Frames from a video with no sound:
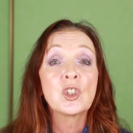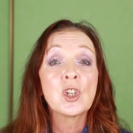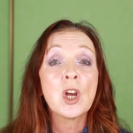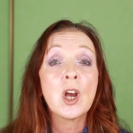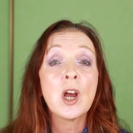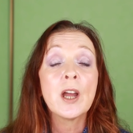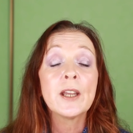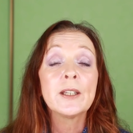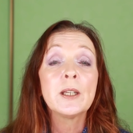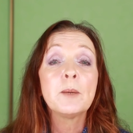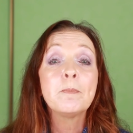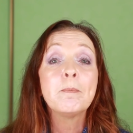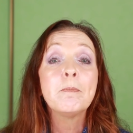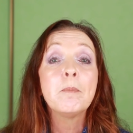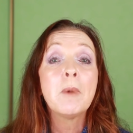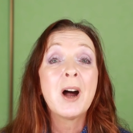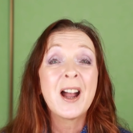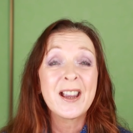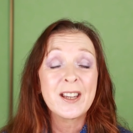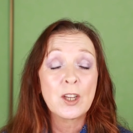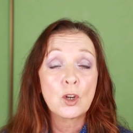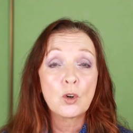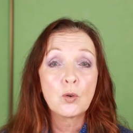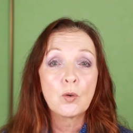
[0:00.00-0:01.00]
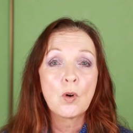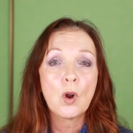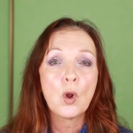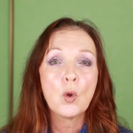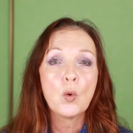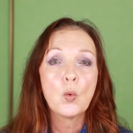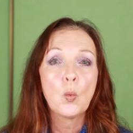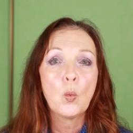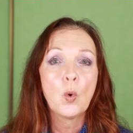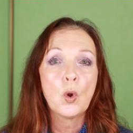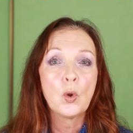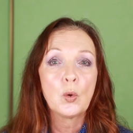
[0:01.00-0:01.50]
tiny
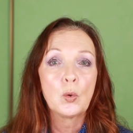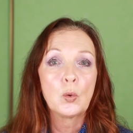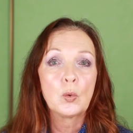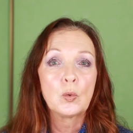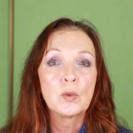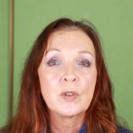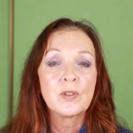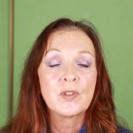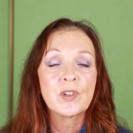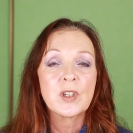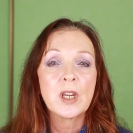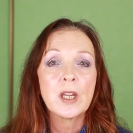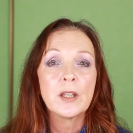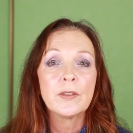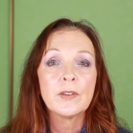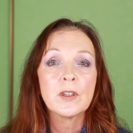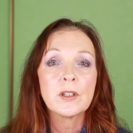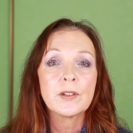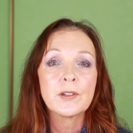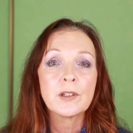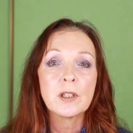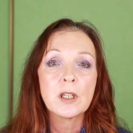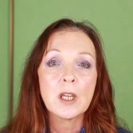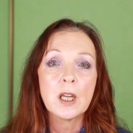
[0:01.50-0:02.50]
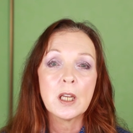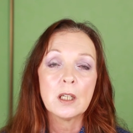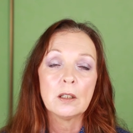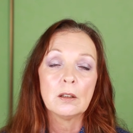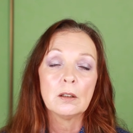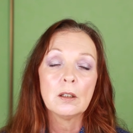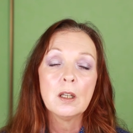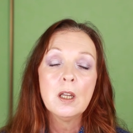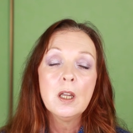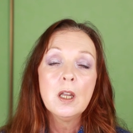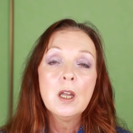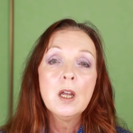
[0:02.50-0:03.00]
micro wounds in the
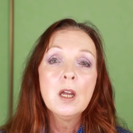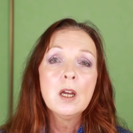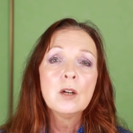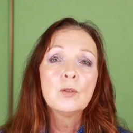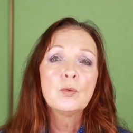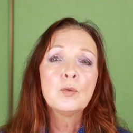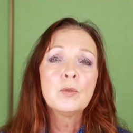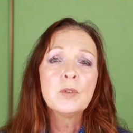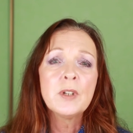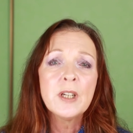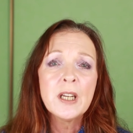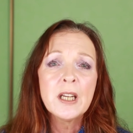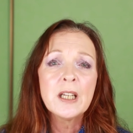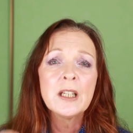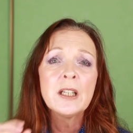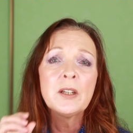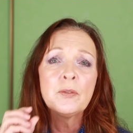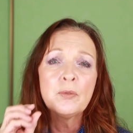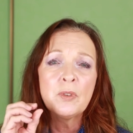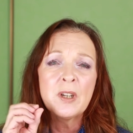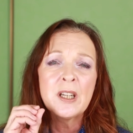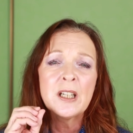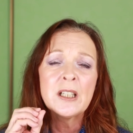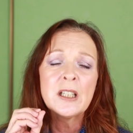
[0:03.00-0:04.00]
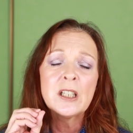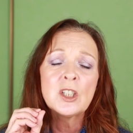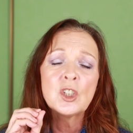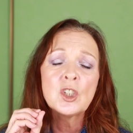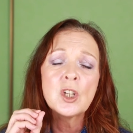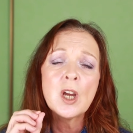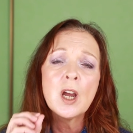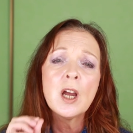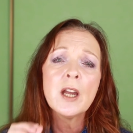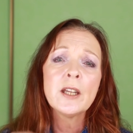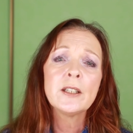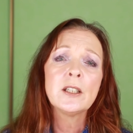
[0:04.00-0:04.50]
skin. Really, really
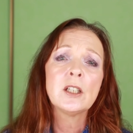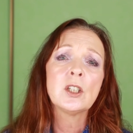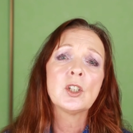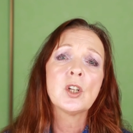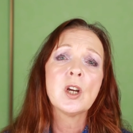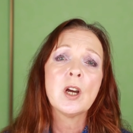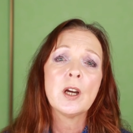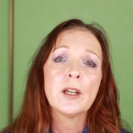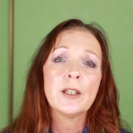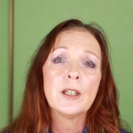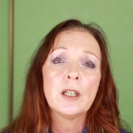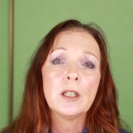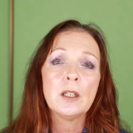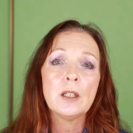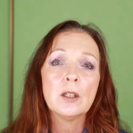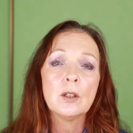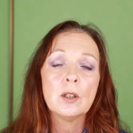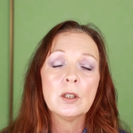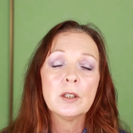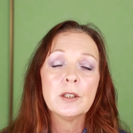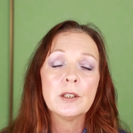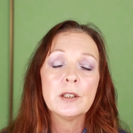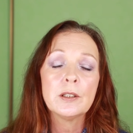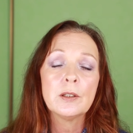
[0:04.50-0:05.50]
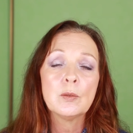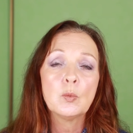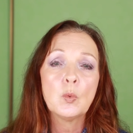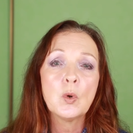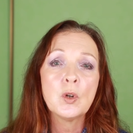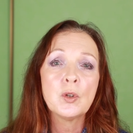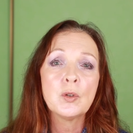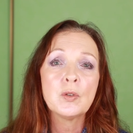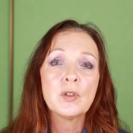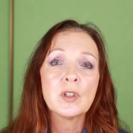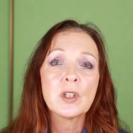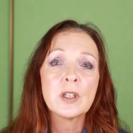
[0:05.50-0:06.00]
tiny, tiny
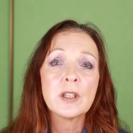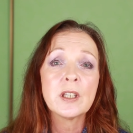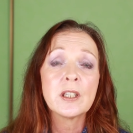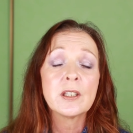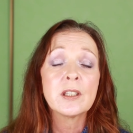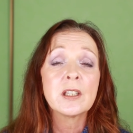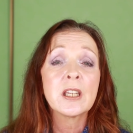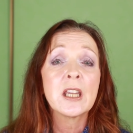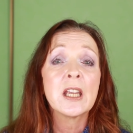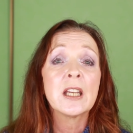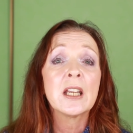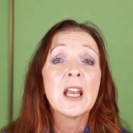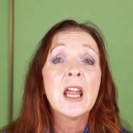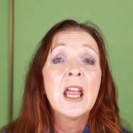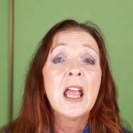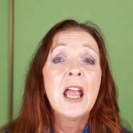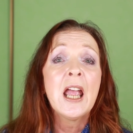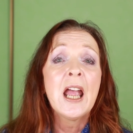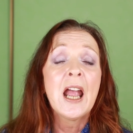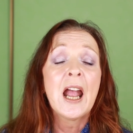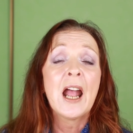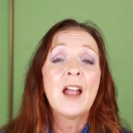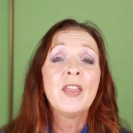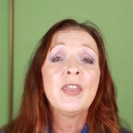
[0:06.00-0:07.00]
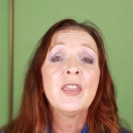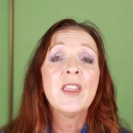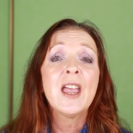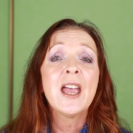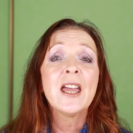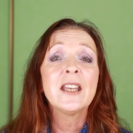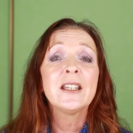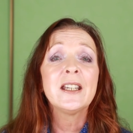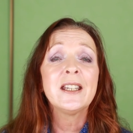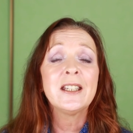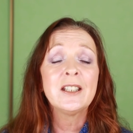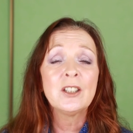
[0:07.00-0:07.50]
wounds in the skin, and
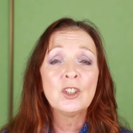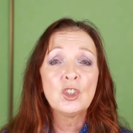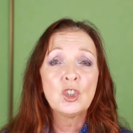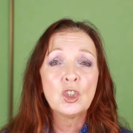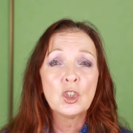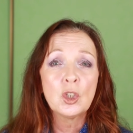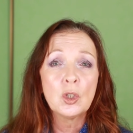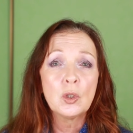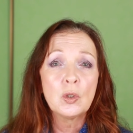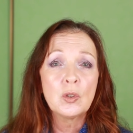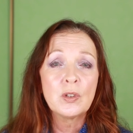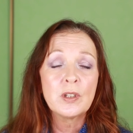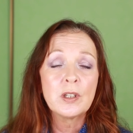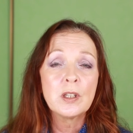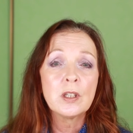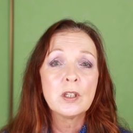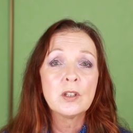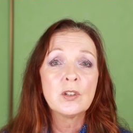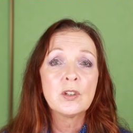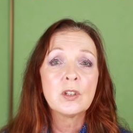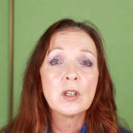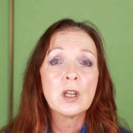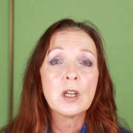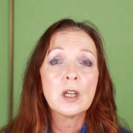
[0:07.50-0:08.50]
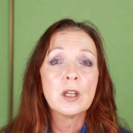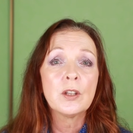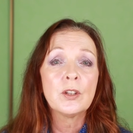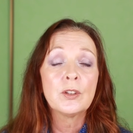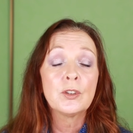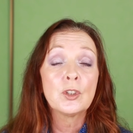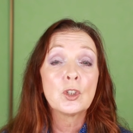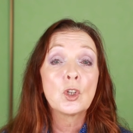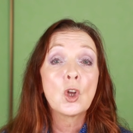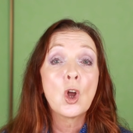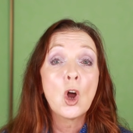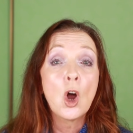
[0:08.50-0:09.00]
that induces
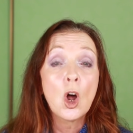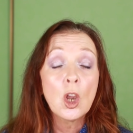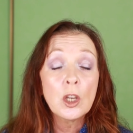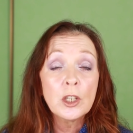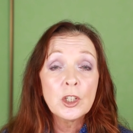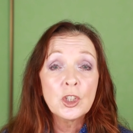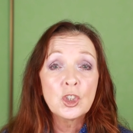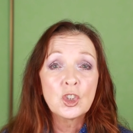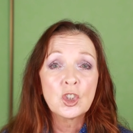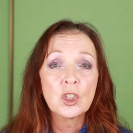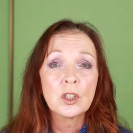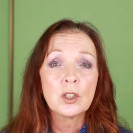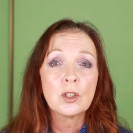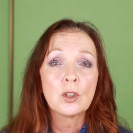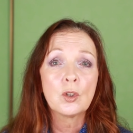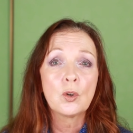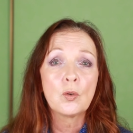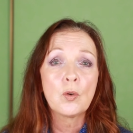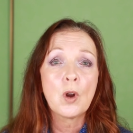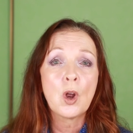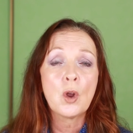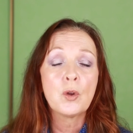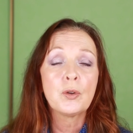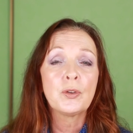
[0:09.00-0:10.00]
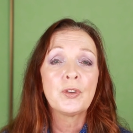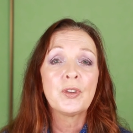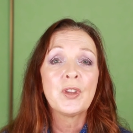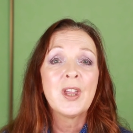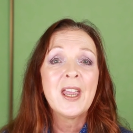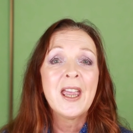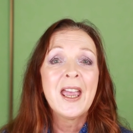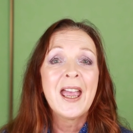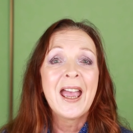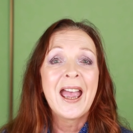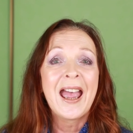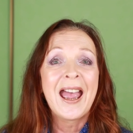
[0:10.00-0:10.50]
uh, collagen growth
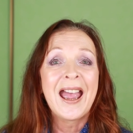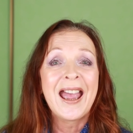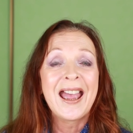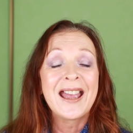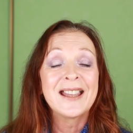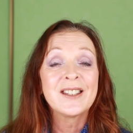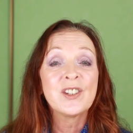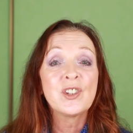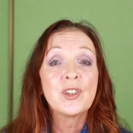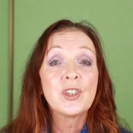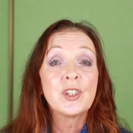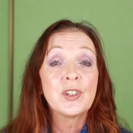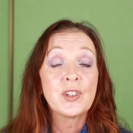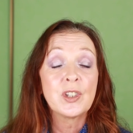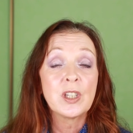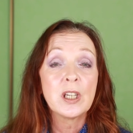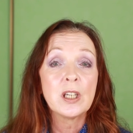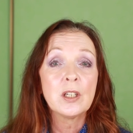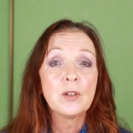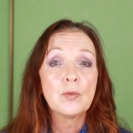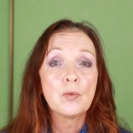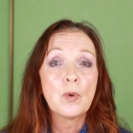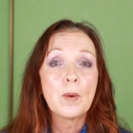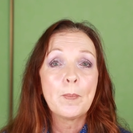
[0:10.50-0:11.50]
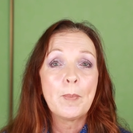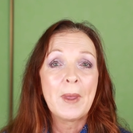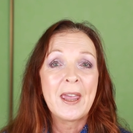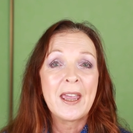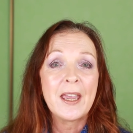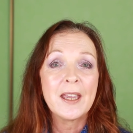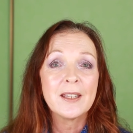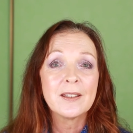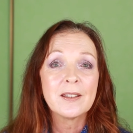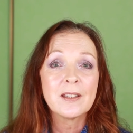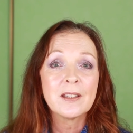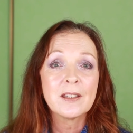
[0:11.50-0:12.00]
as the skin
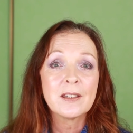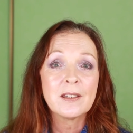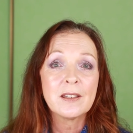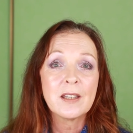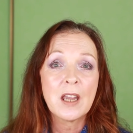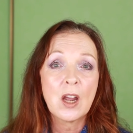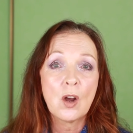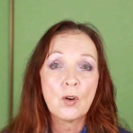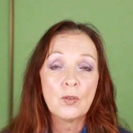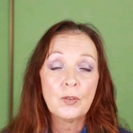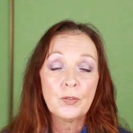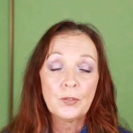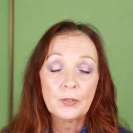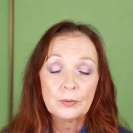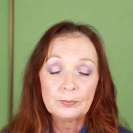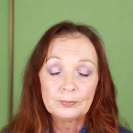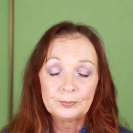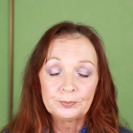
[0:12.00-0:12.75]
repairs itself